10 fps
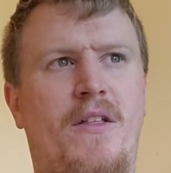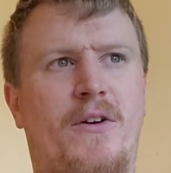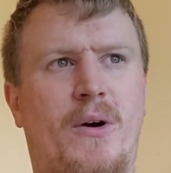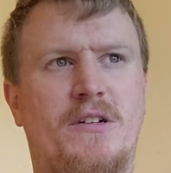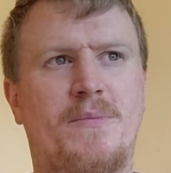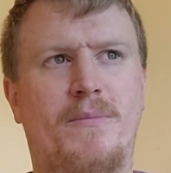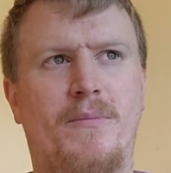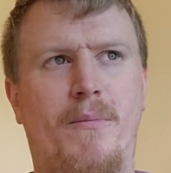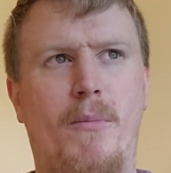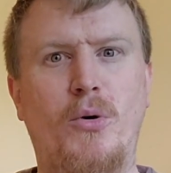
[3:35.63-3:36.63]
There are
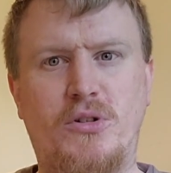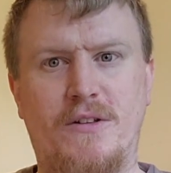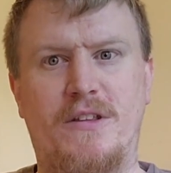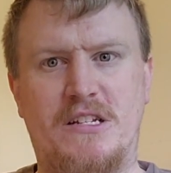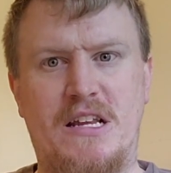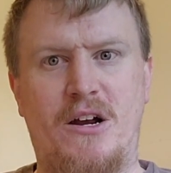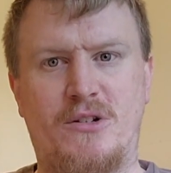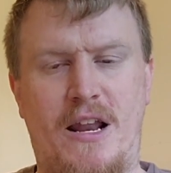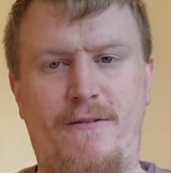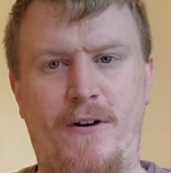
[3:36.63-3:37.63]
most of the
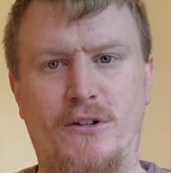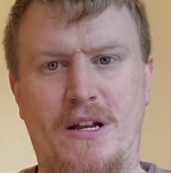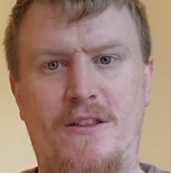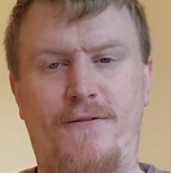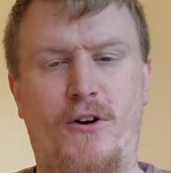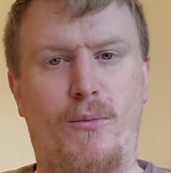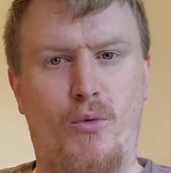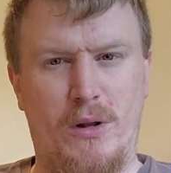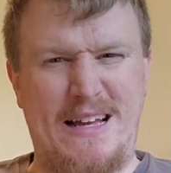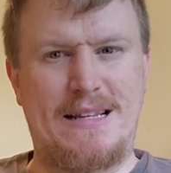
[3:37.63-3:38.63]
scares that I felt in the film
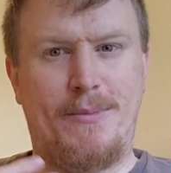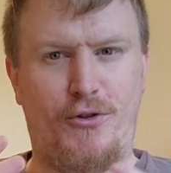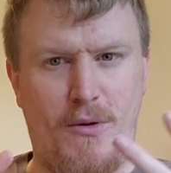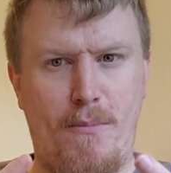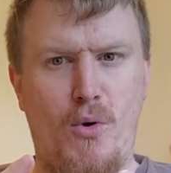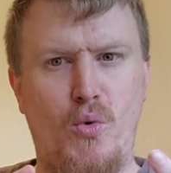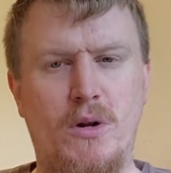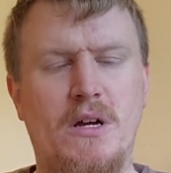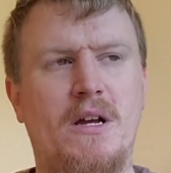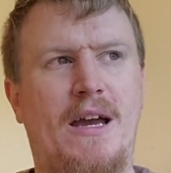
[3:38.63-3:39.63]
were less about the
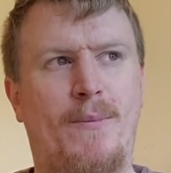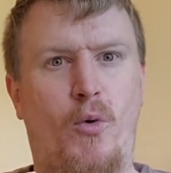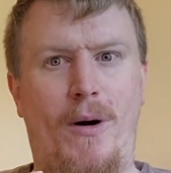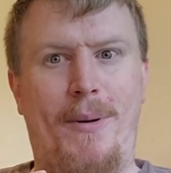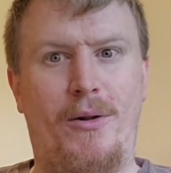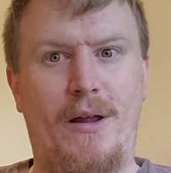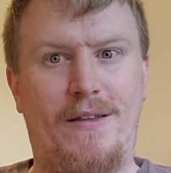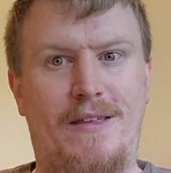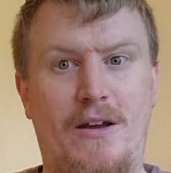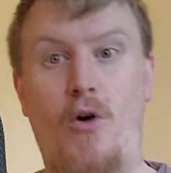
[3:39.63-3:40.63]
mood and more about,
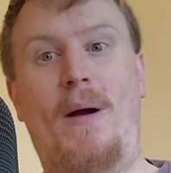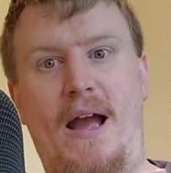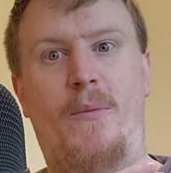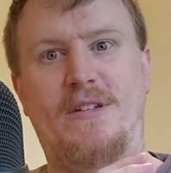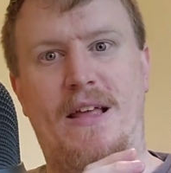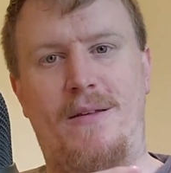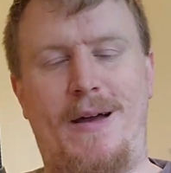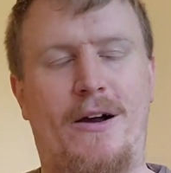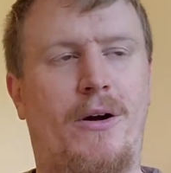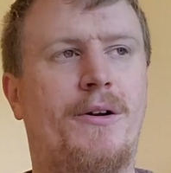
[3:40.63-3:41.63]
like, the, oh my God, what's that in the
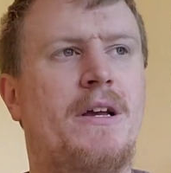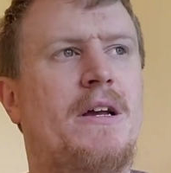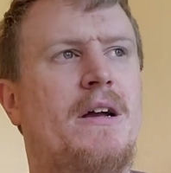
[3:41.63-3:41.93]
background?